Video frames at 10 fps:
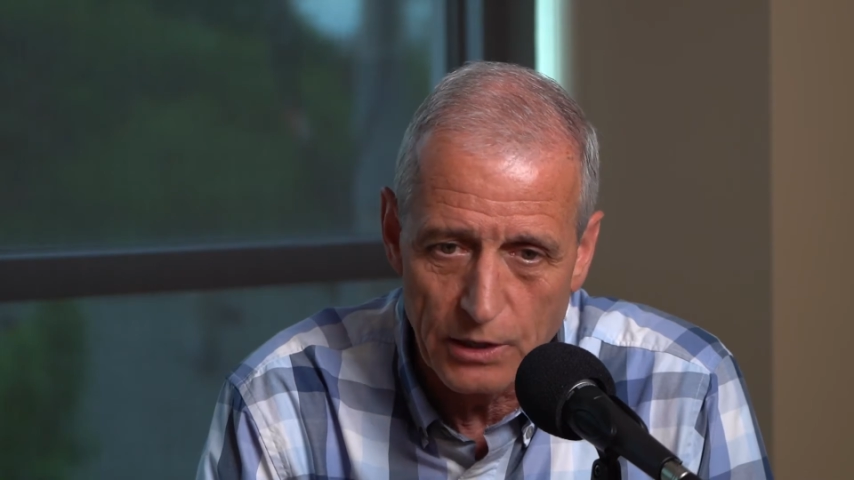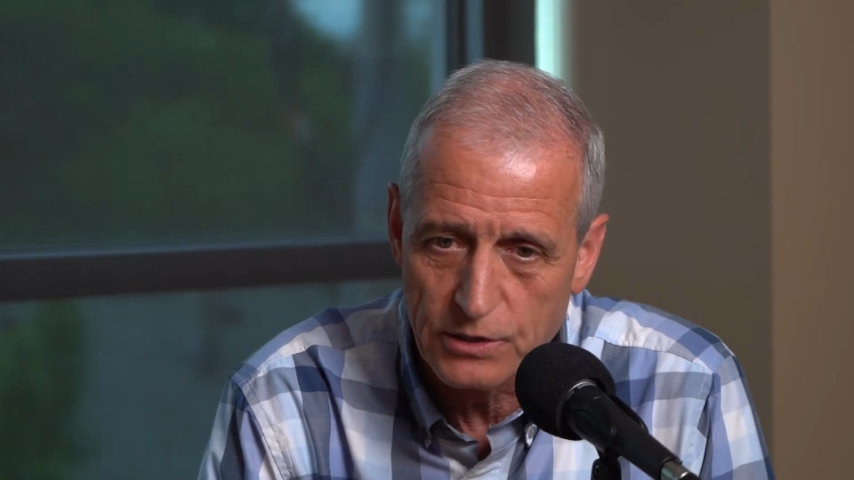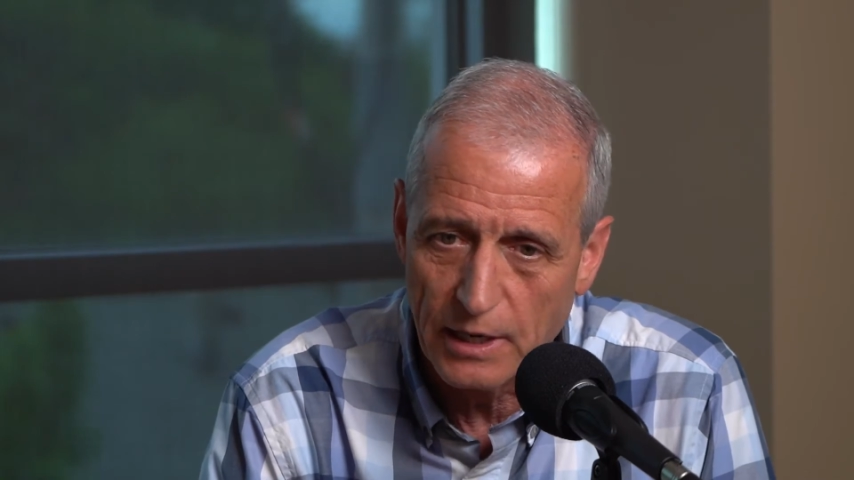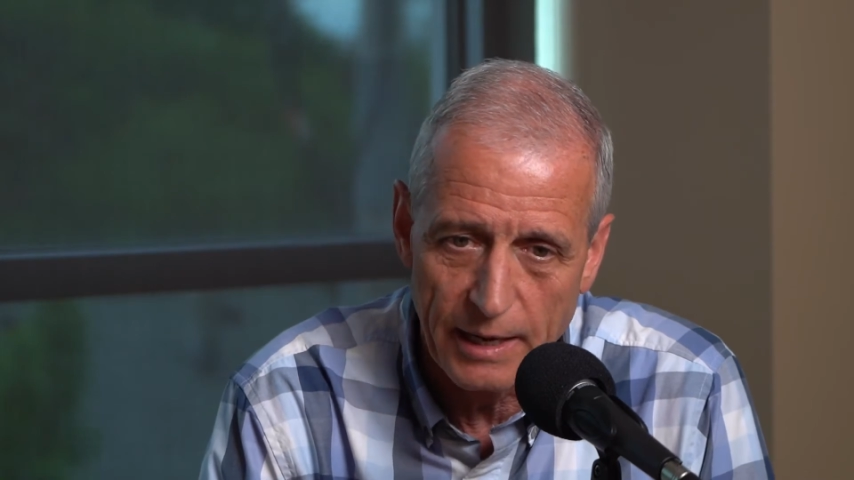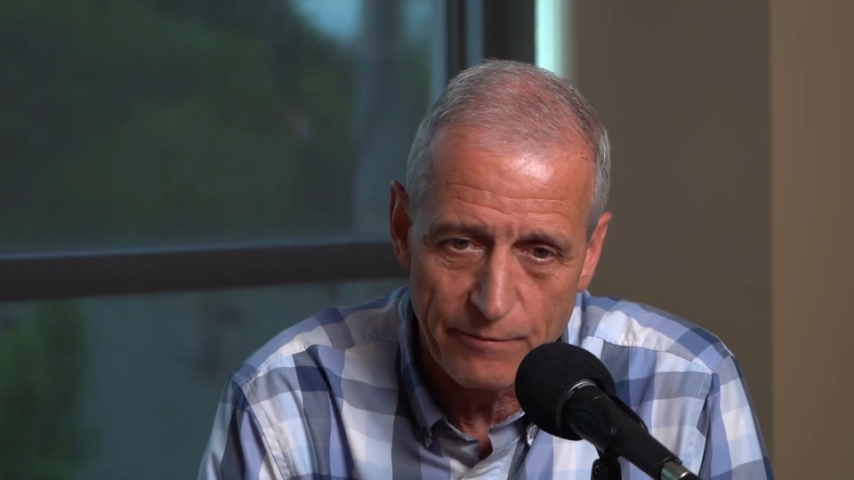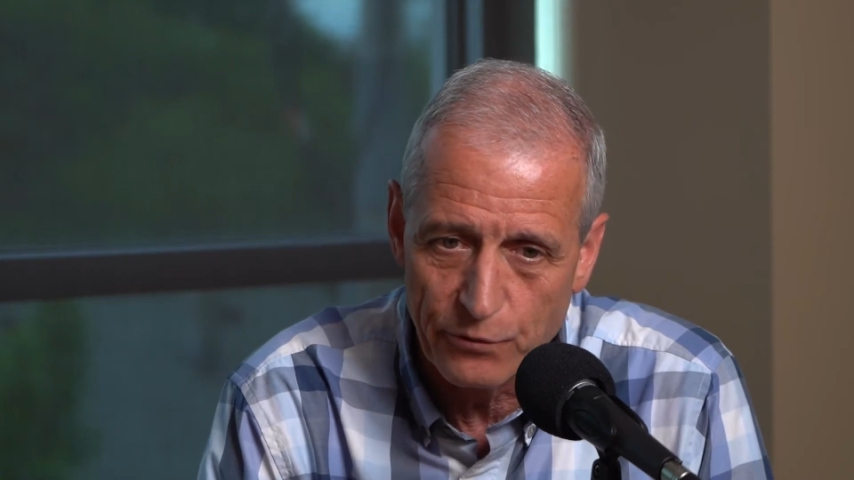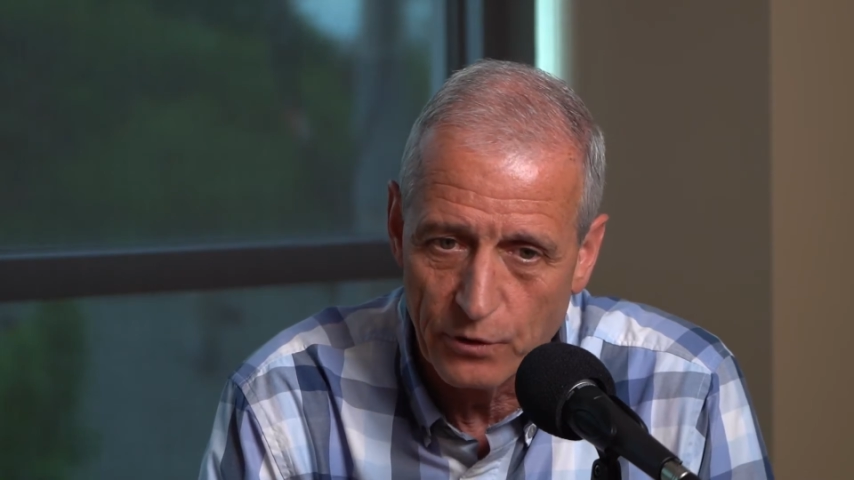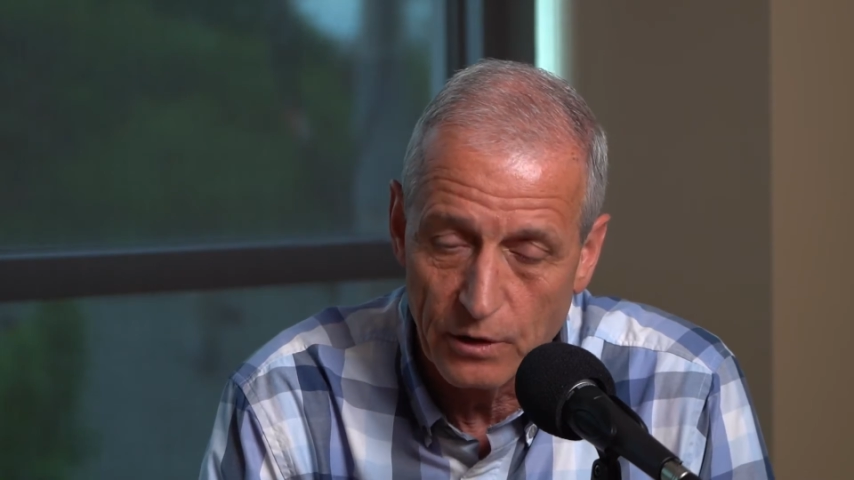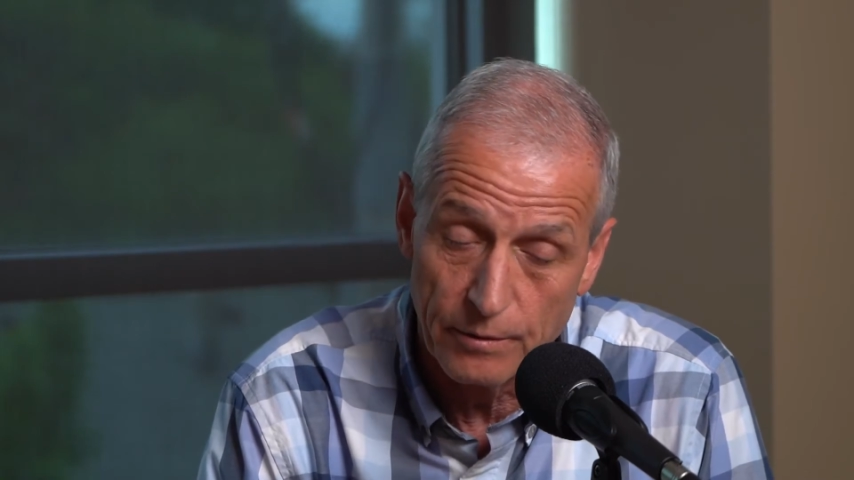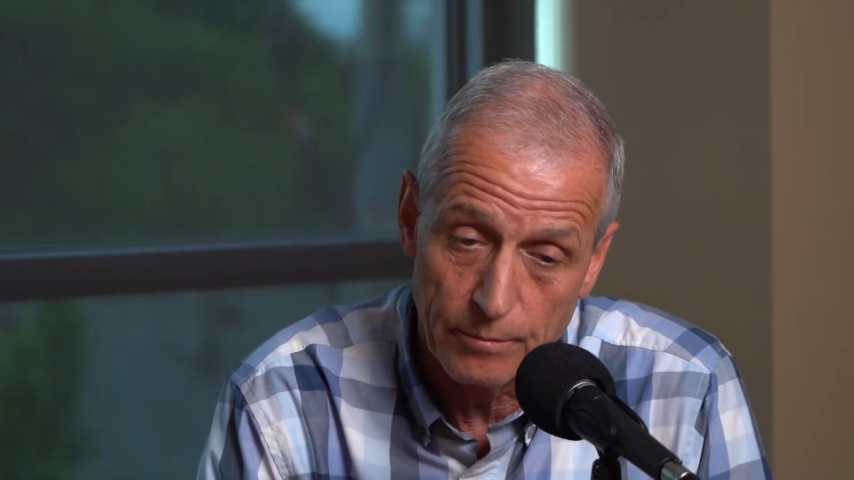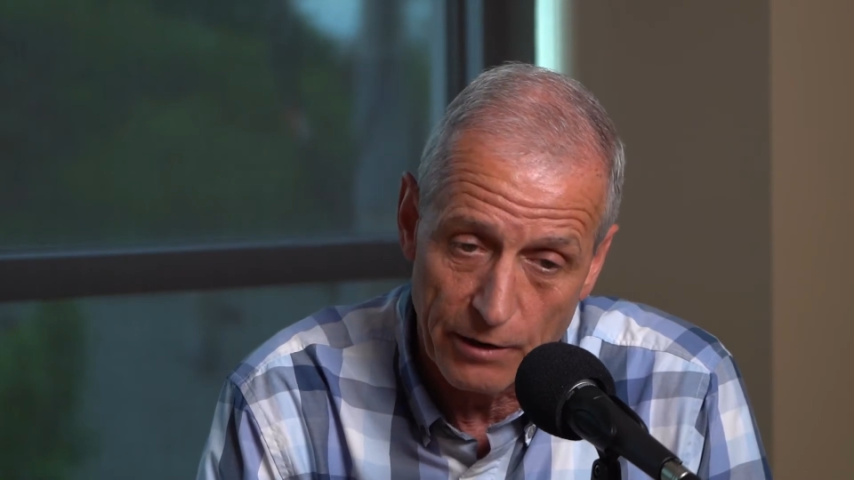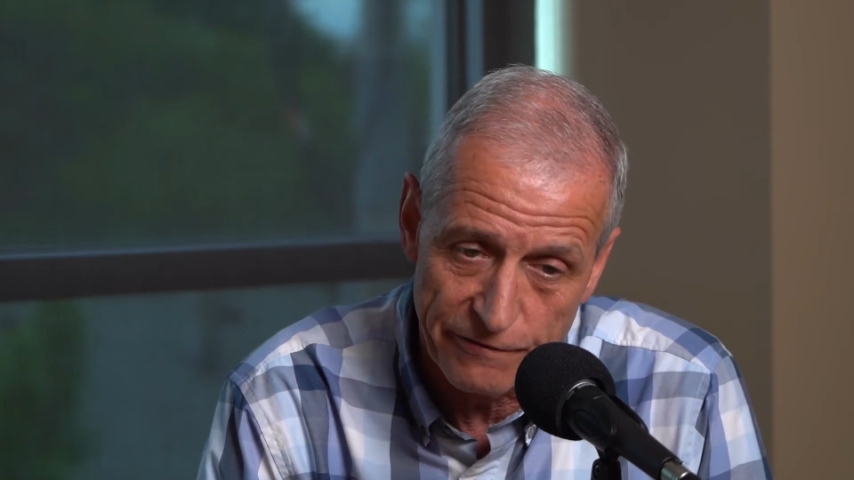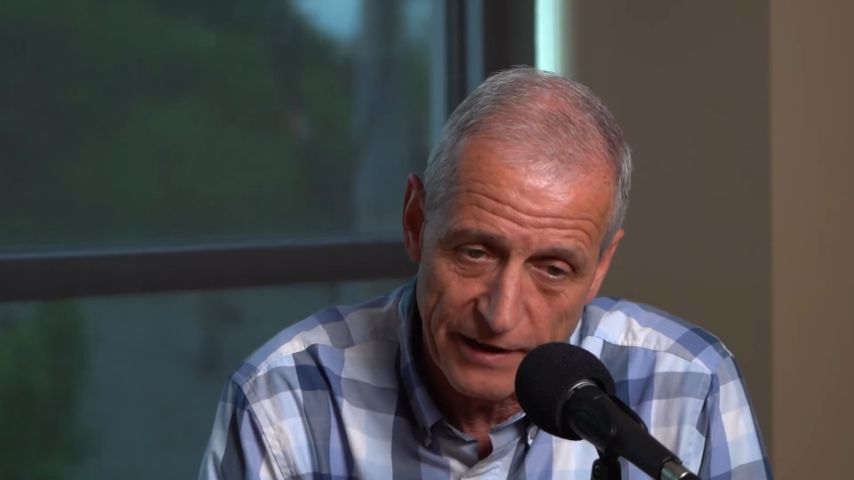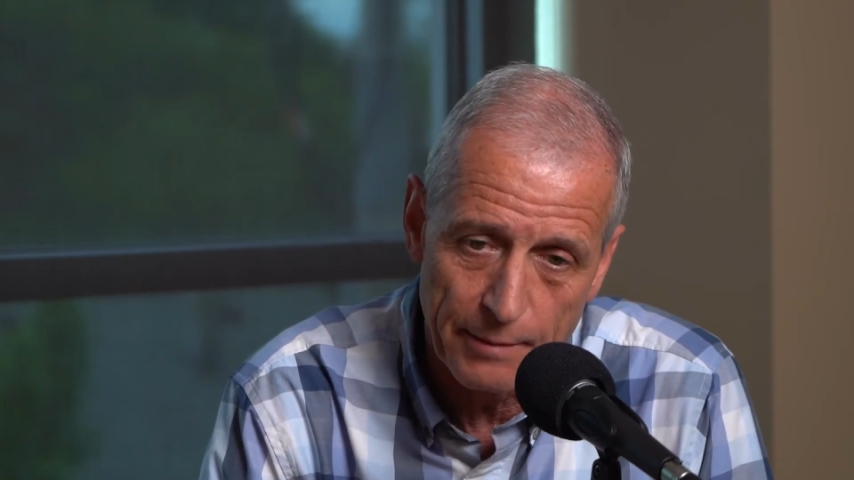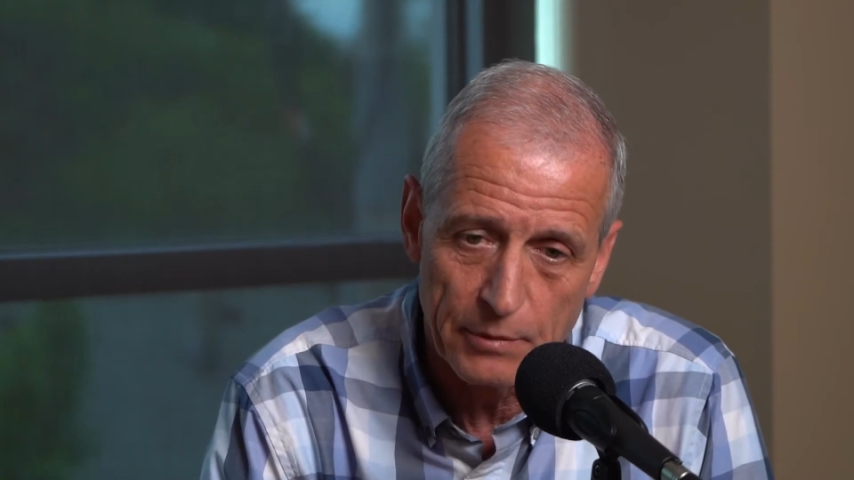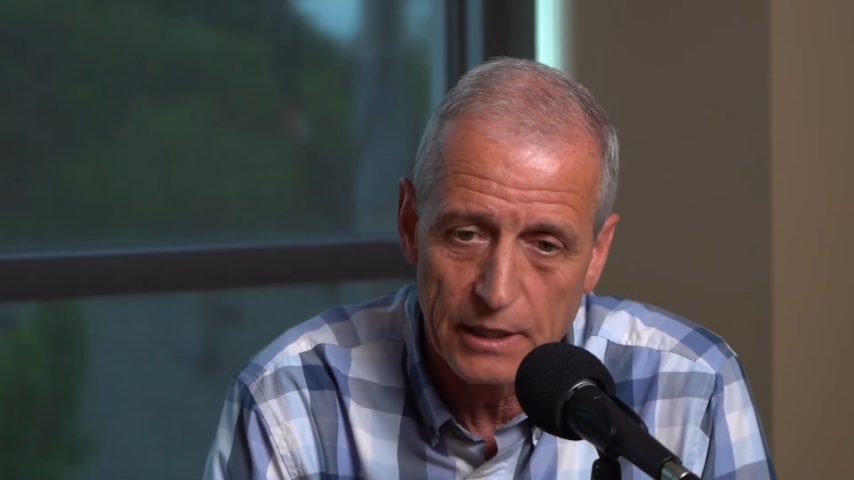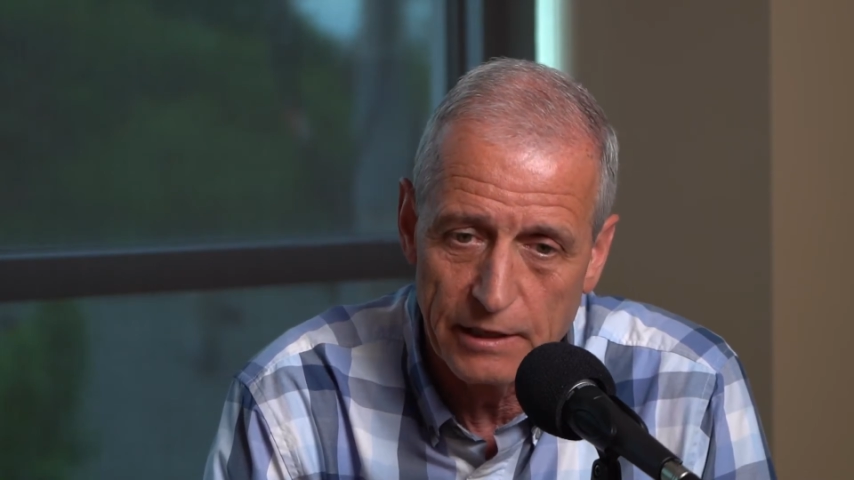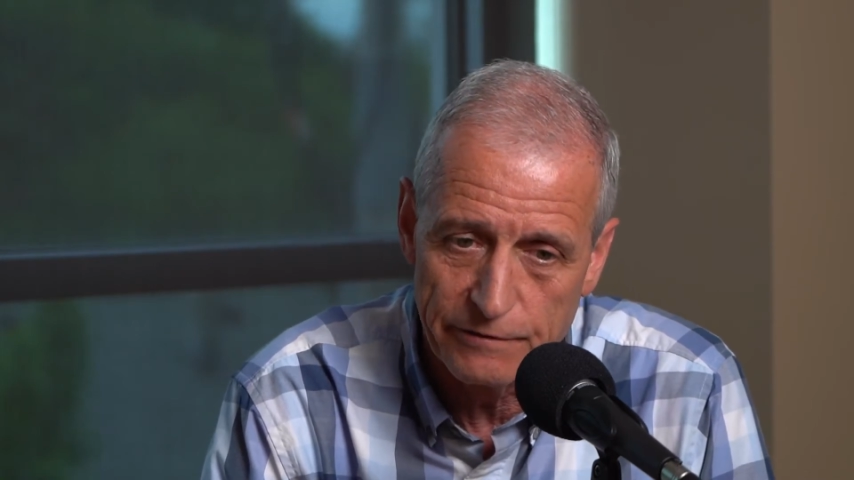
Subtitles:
time for our family,